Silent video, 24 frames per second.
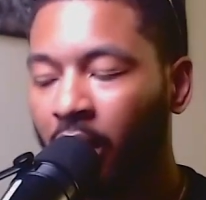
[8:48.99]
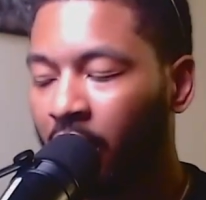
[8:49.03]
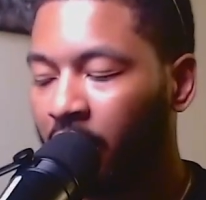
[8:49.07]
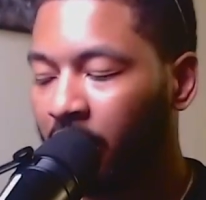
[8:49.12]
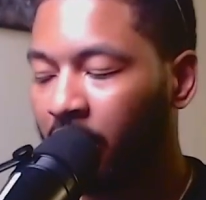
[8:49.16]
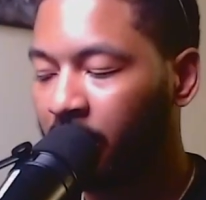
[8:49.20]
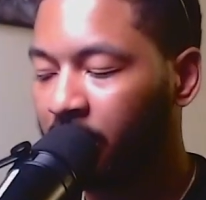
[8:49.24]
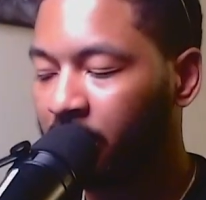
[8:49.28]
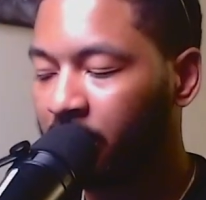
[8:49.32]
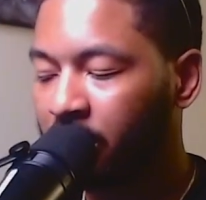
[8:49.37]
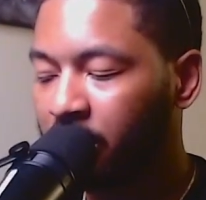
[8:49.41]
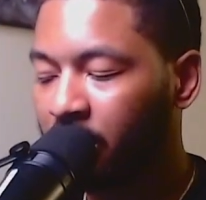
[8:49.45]

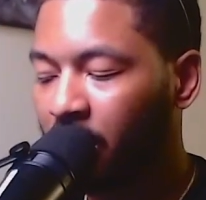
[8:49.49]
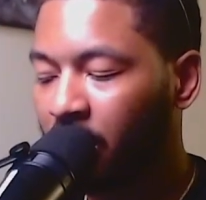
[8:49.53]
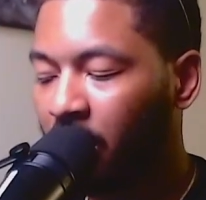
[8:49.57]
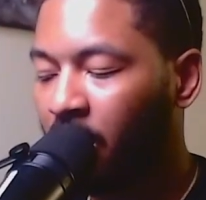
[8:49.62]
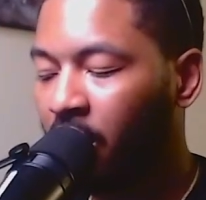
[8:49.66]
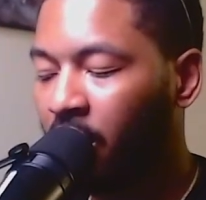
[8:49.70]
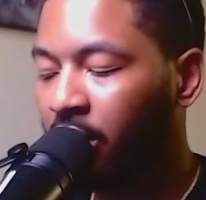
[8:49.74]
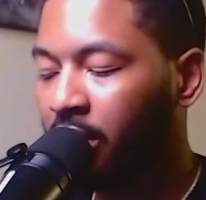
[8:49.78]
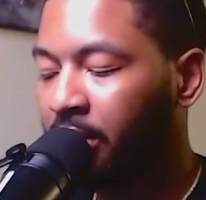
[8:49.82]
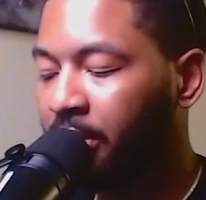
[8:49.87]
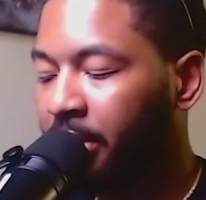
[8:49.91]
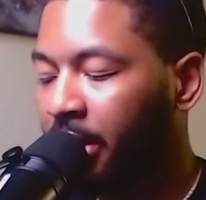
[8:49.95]
It's
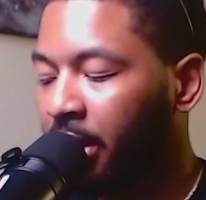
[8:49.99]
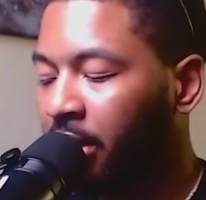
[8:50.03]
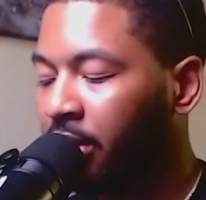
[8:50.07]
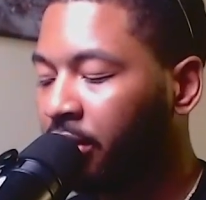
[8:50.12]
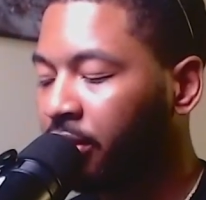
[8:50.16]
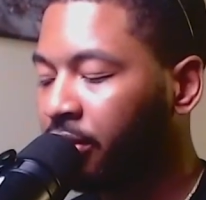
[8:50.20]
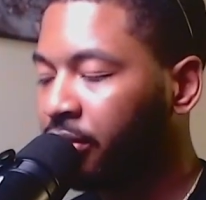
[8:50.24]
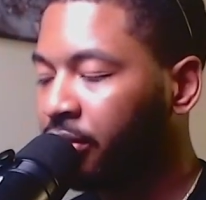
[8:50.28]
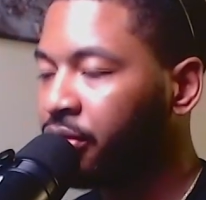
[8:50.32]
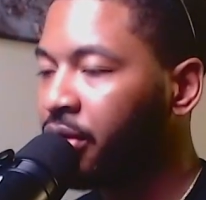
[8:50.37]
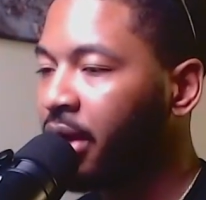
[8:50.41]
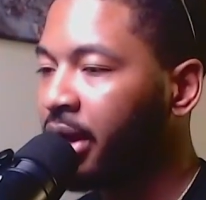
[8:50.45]
all about
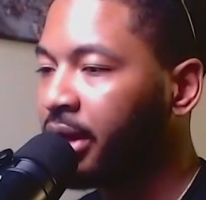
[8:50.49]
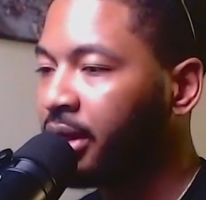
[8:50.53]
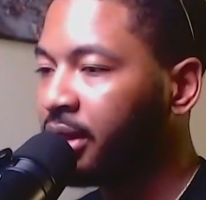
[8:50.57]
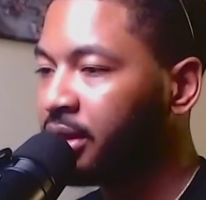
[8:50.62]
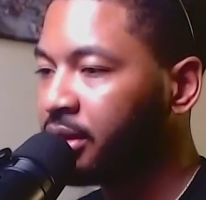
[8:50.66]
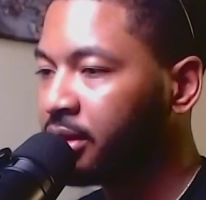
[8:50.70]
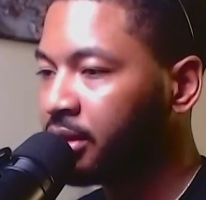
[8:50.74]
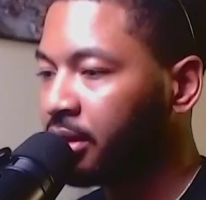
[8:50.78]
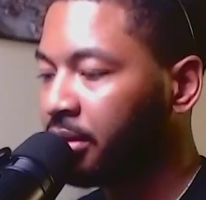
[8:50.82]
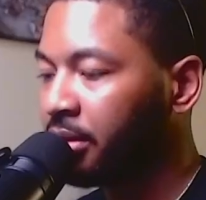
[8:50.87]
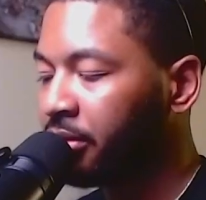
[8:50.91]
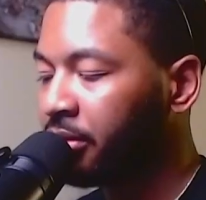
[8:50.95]
finding
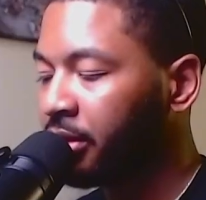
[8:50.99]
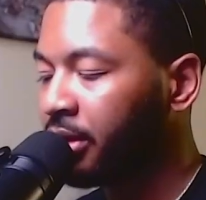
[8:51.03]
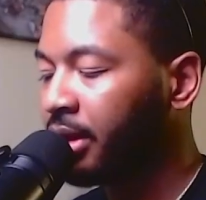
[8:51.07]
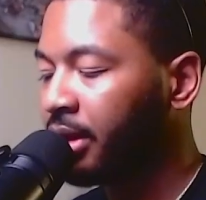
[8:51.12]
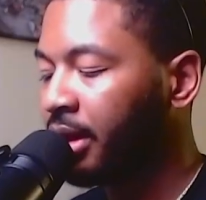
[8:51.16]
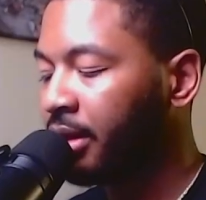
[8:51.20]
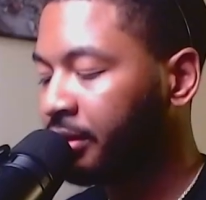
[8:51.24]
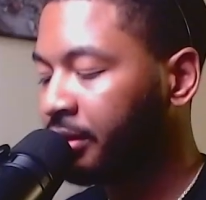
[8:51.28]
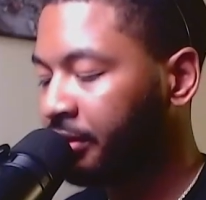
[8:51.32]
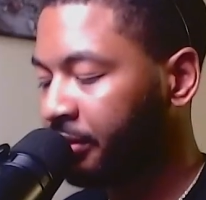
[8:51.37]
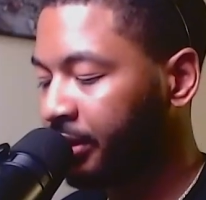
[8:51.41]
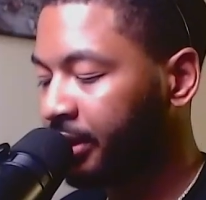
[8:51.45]
something that
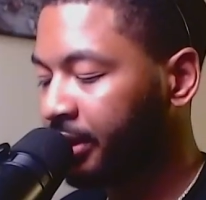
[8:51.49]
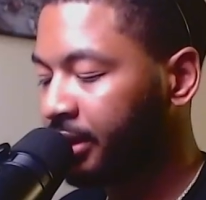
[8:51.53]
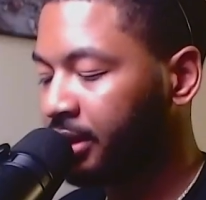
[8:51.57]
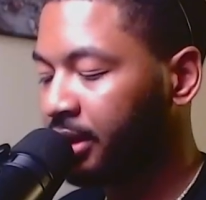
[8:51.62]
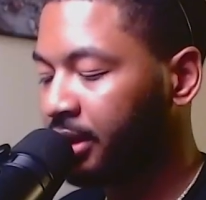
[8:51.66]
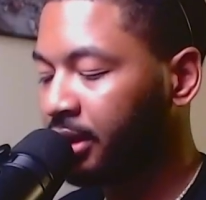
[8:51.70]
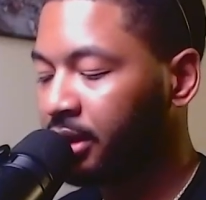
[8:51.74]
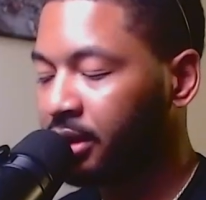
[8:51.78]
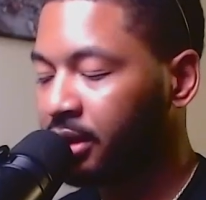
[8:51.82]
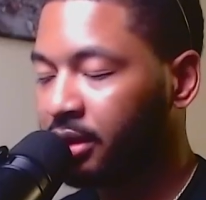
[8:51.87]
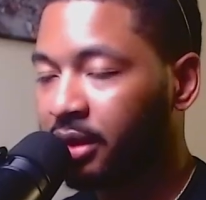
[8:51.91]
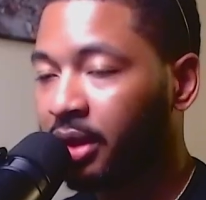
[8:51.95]
fits in
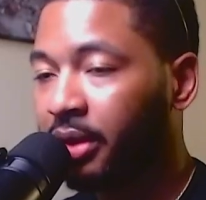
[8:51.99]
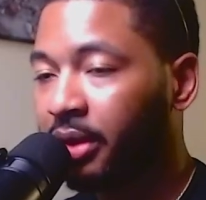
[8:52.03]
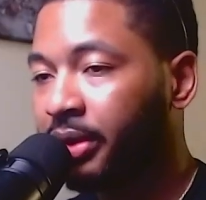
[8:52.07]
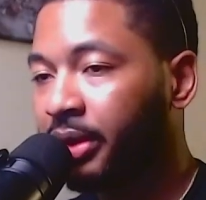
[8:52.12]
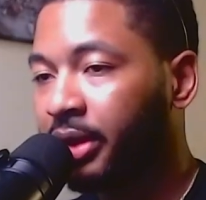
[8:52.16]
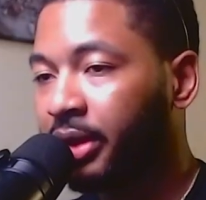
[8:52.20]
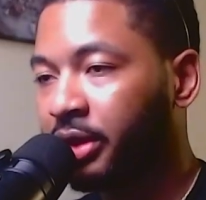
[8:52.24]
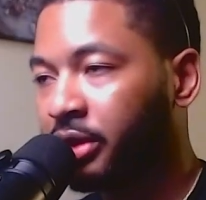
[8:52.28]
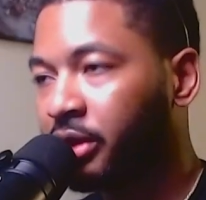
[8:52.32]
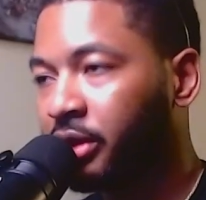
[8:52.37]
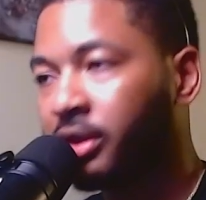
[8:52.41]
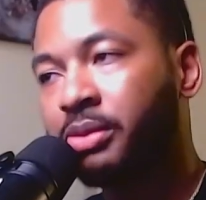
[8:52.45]
the sound. They're
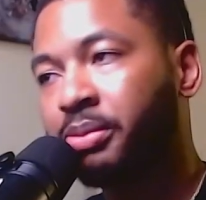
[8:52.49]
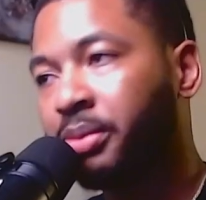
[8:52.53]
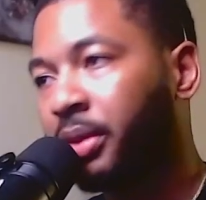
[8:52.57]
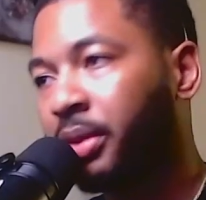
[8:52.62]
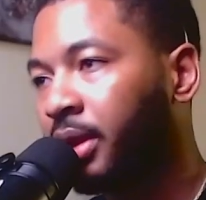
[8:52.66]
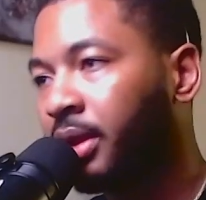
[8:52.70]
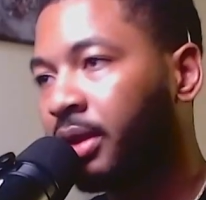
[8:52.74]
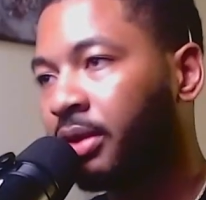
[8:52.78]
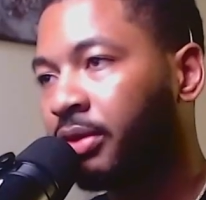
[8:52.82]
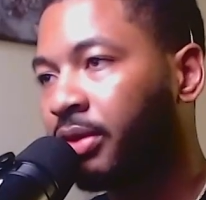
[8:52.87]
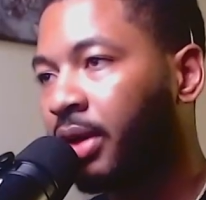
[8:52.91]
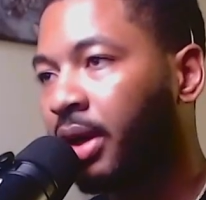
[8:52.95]
just playing
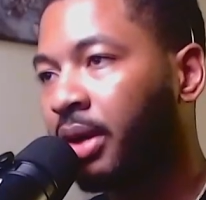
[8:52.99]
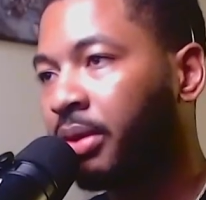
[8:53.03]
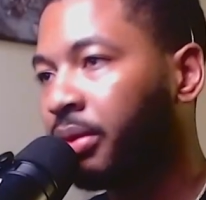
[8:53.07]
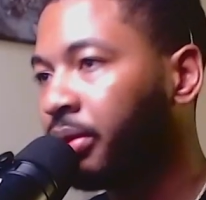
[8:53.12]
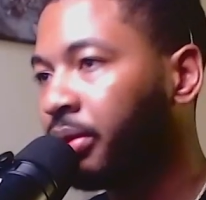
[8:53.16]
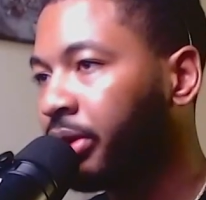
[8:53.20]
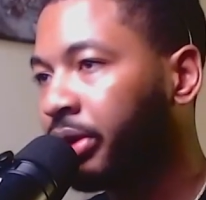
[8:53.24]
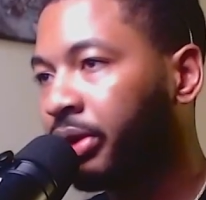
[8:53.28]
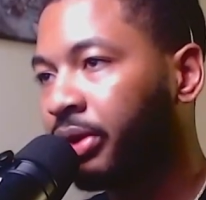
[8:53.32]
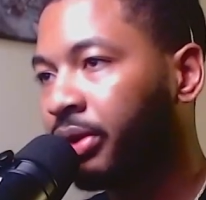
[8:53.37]
around with,